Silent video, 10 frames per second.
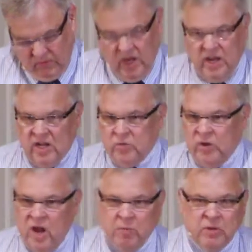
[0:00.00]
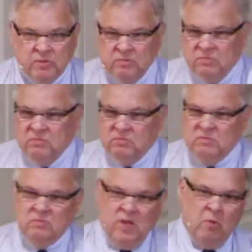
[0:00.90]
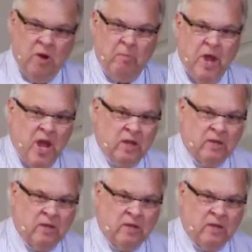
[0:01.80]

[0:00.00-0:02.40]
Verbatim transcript: And that's what happened. They went back.